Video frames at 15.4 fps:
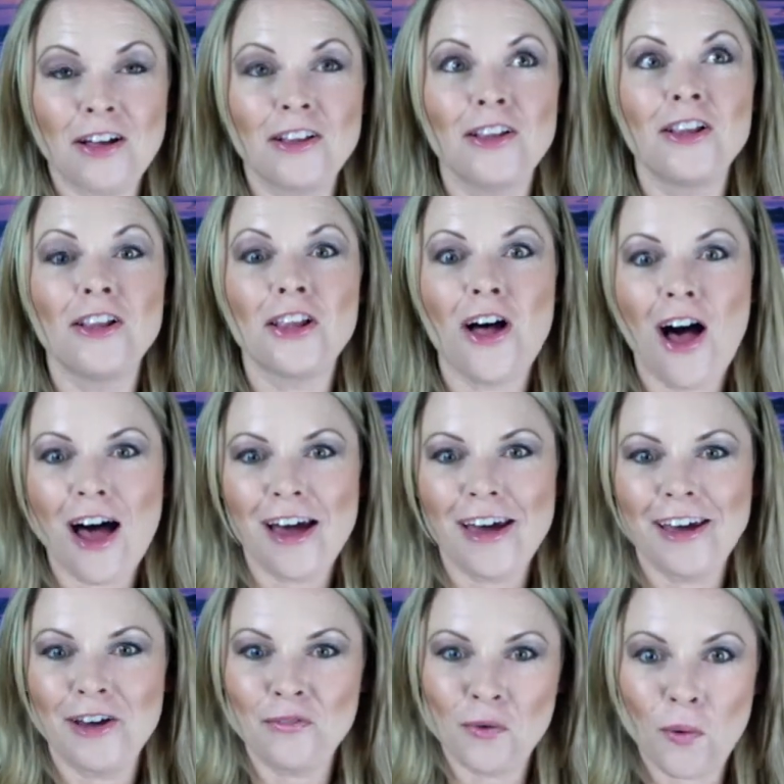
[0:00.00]
a
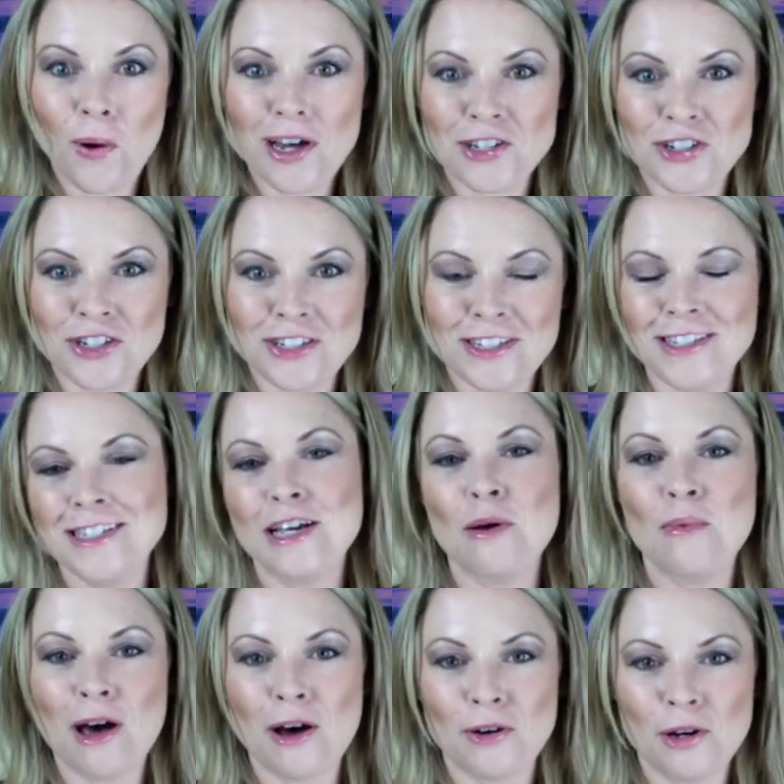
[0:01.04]
lot of questions
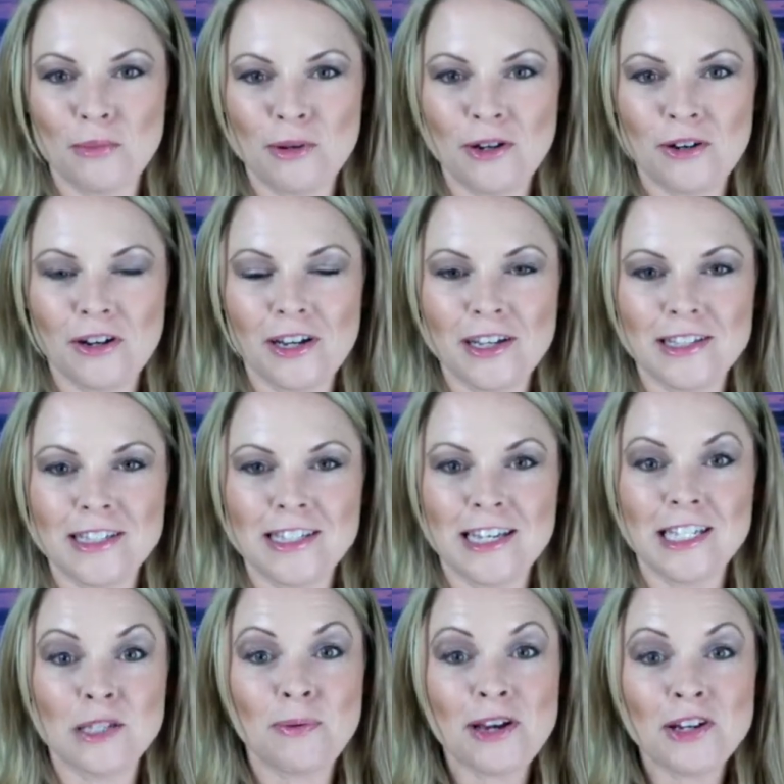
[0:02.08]
about your periods,
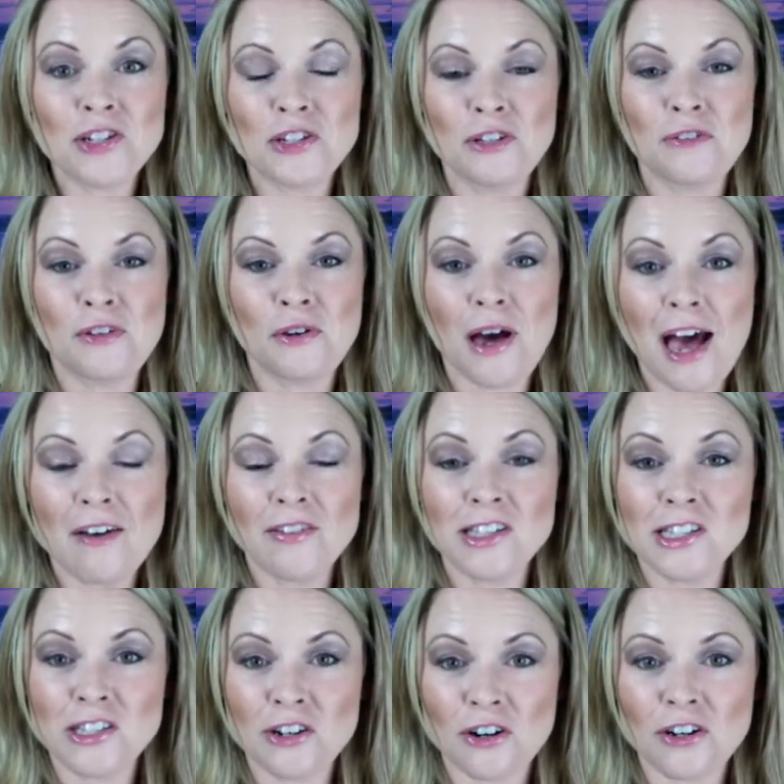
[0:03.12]
especially if you
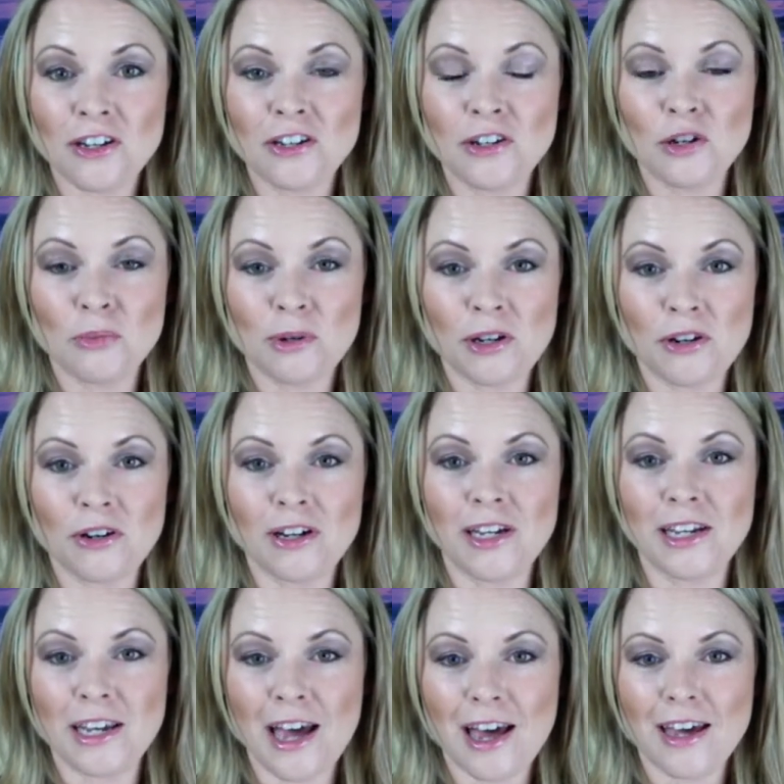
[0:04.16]
haven't started your
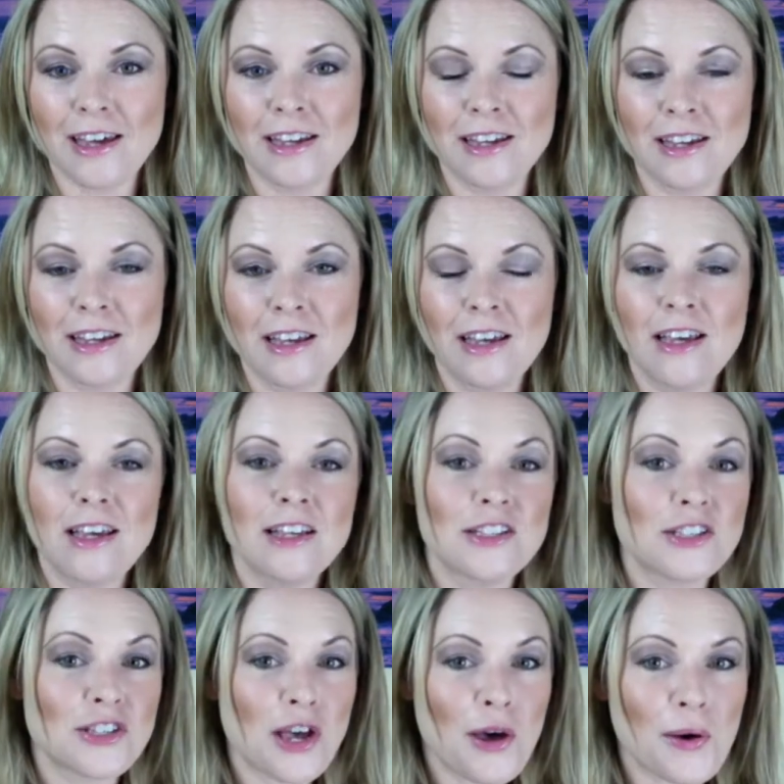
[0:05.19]
period yet.
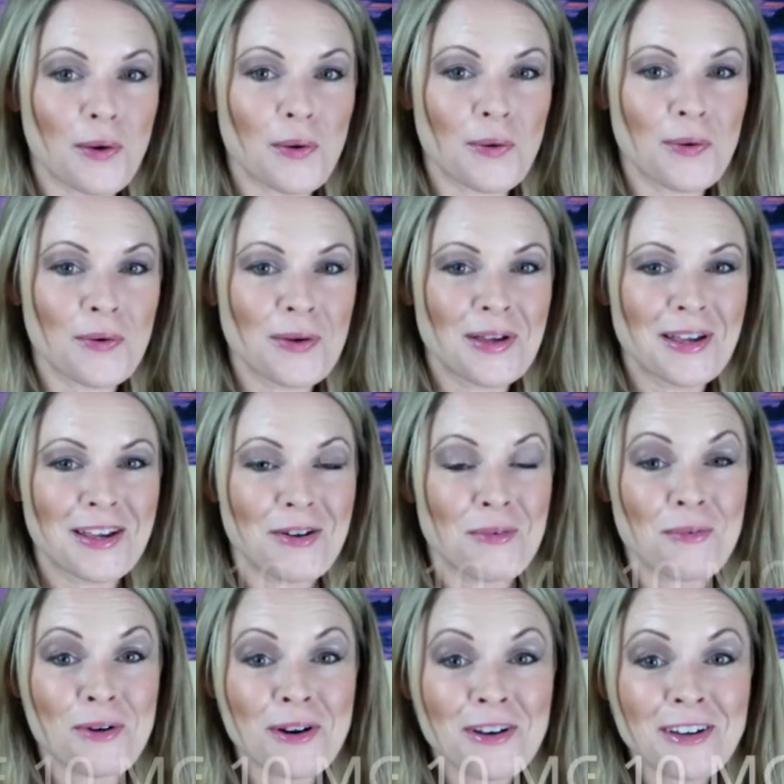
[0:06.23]
So,
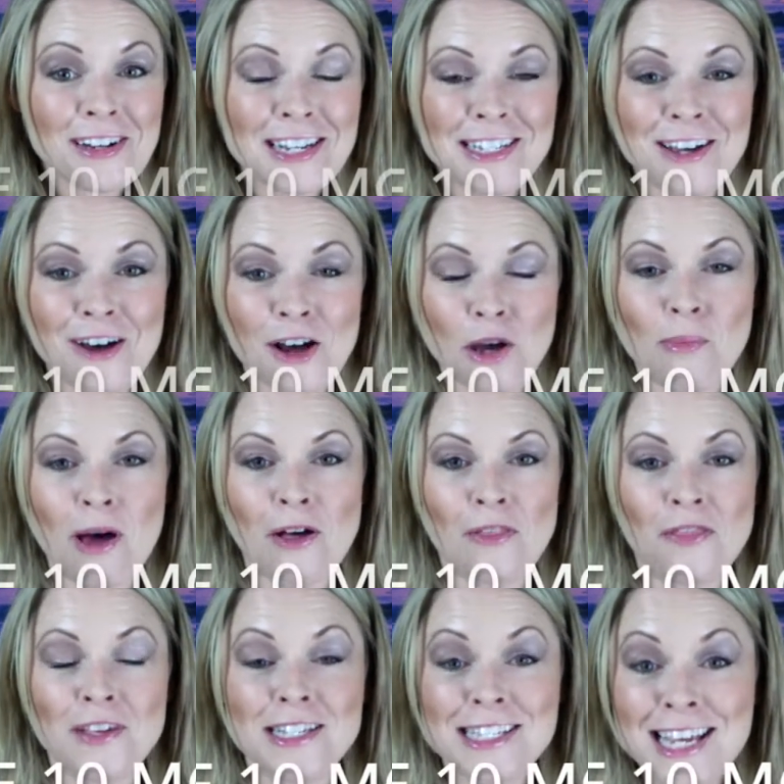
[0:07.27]
we're going to talk
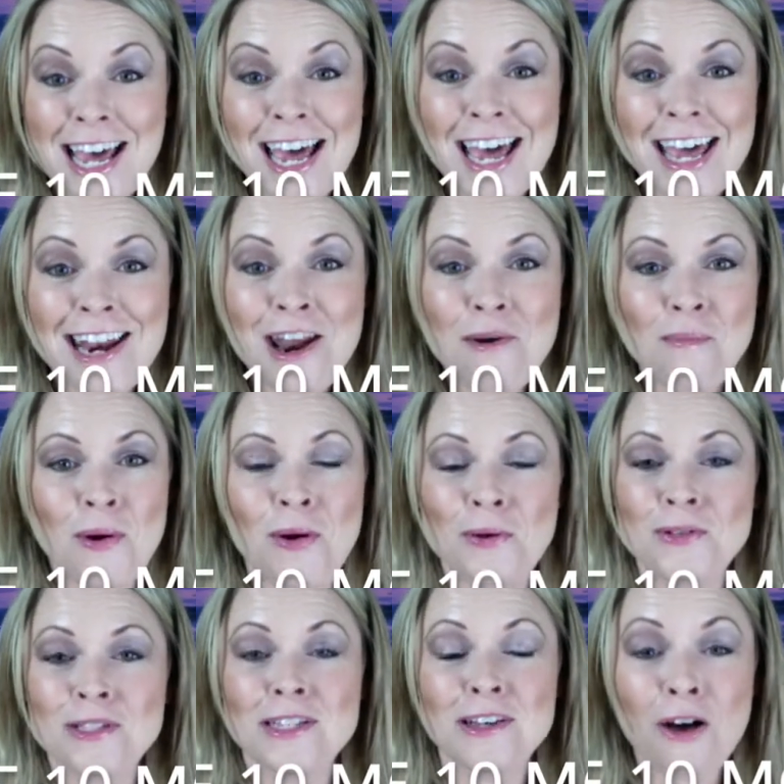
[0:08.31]
about the 10
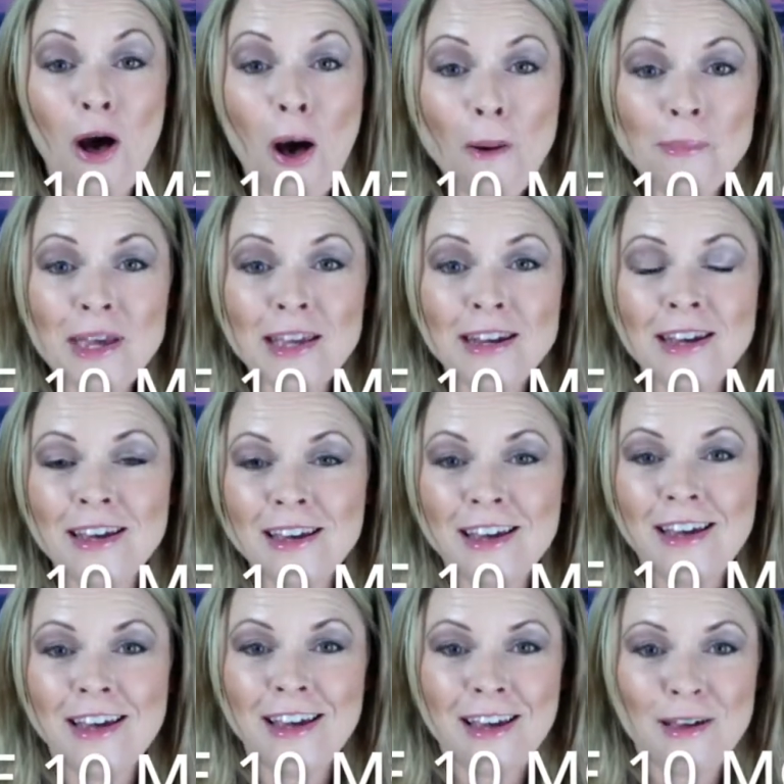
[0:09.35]
most common
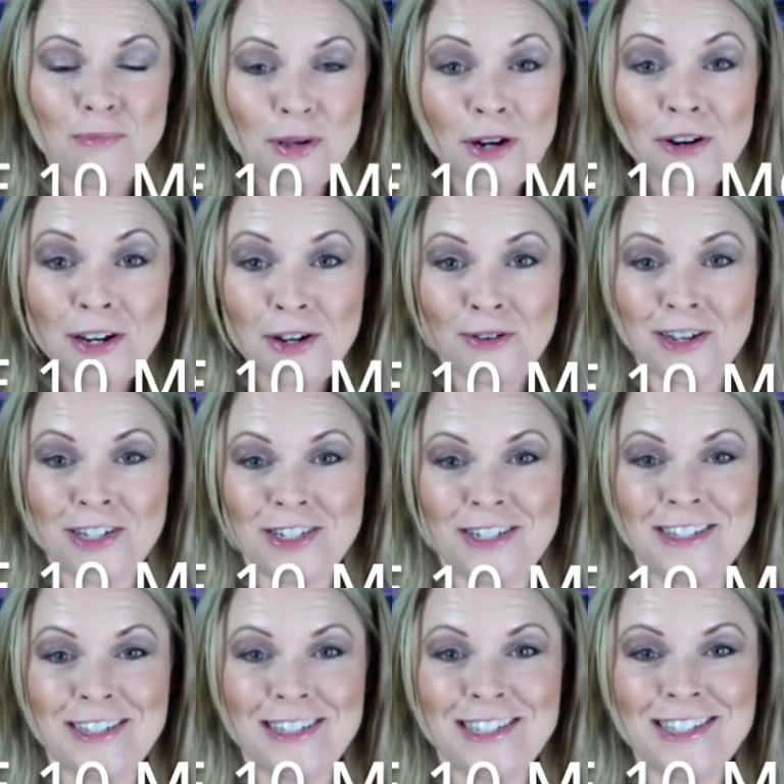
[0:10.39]
period
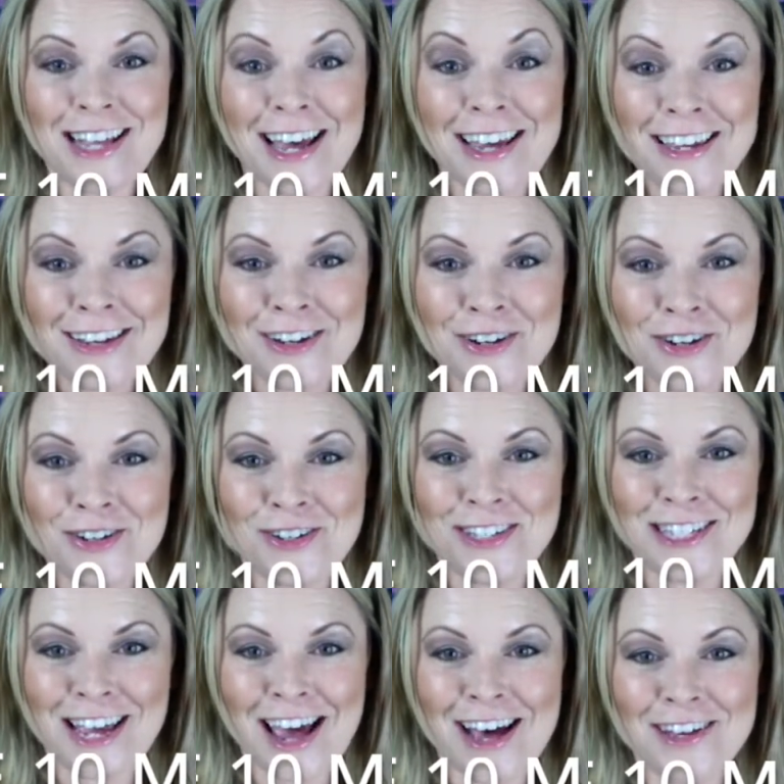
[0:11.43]
questions that young
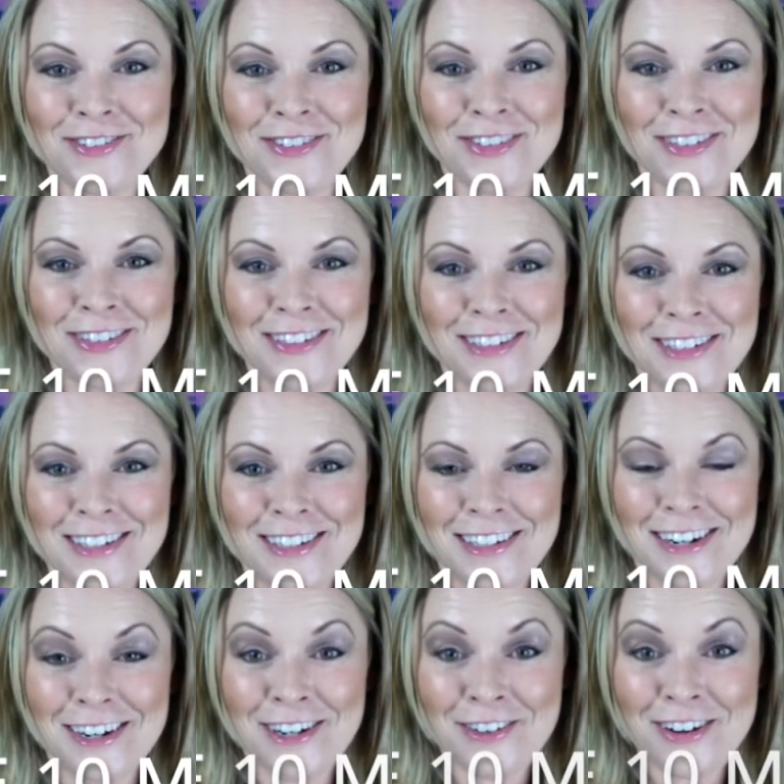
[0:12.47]
girls have.
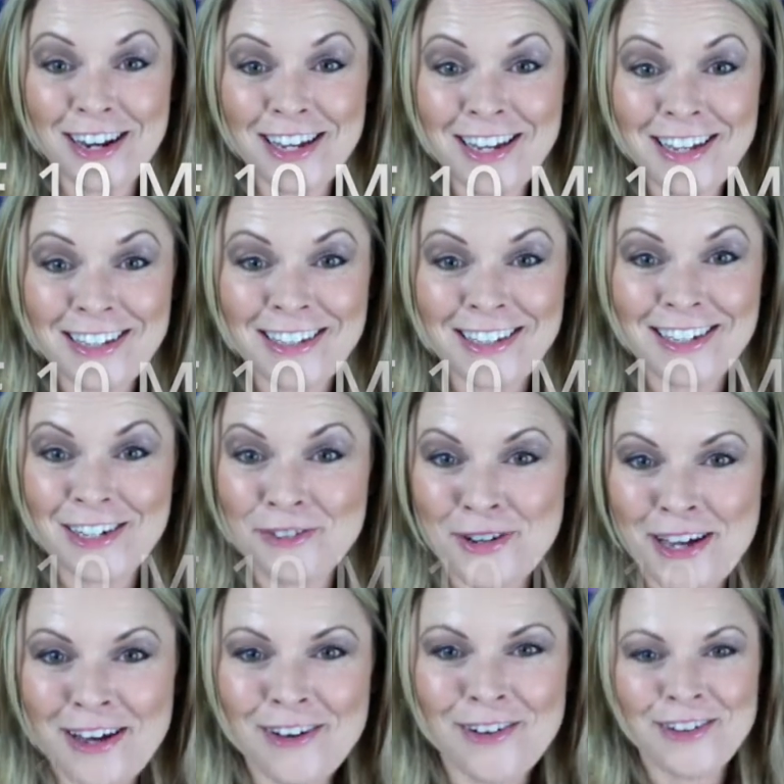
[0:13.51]
Are you ready? Here we
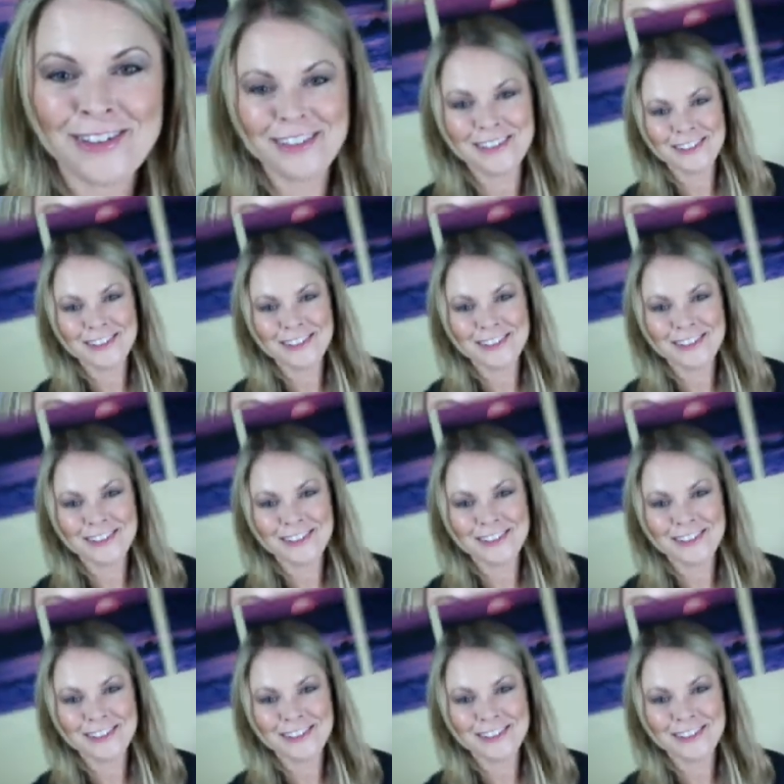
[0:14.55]
go.